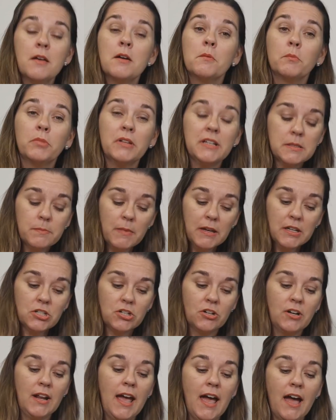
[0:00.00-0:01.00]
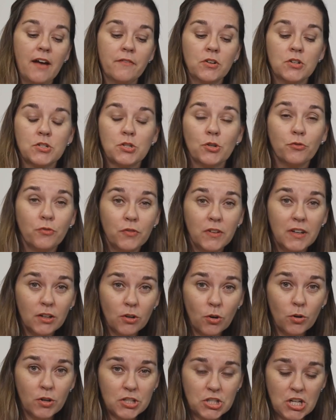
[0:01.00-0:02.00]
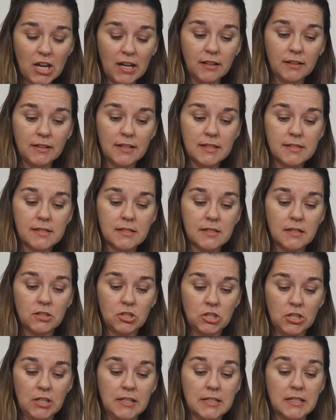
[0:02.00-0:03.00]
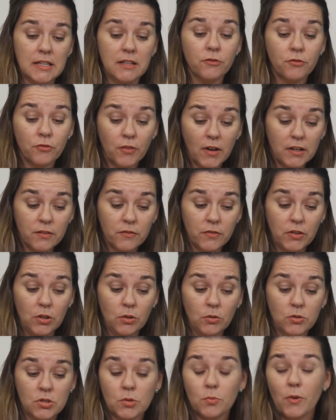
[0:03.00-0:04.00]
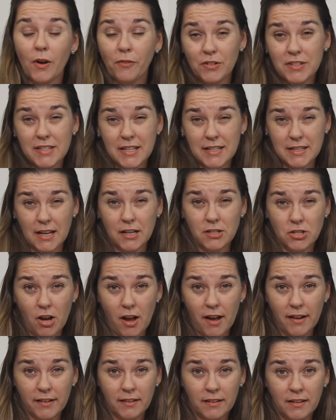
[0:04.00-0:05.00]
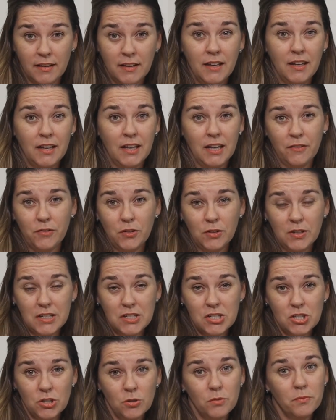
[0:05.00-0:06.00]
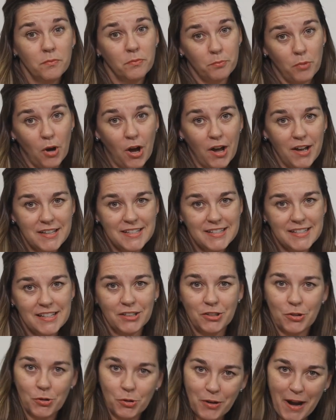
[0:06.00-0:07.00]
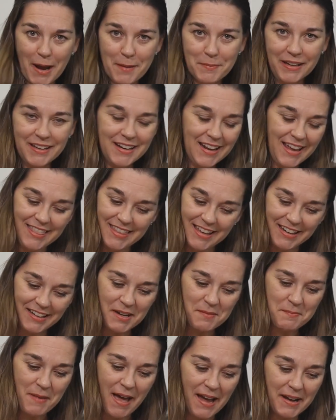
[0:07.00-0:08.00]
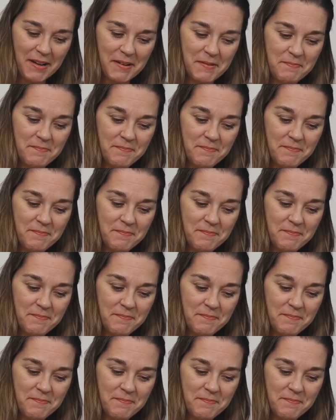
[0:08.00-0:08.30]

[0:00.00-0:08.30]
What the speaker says: Please make sure to have your Sophia Core checklist sheet in front of you to reference as I talk. If you need to, pause, go grab it, and then come back.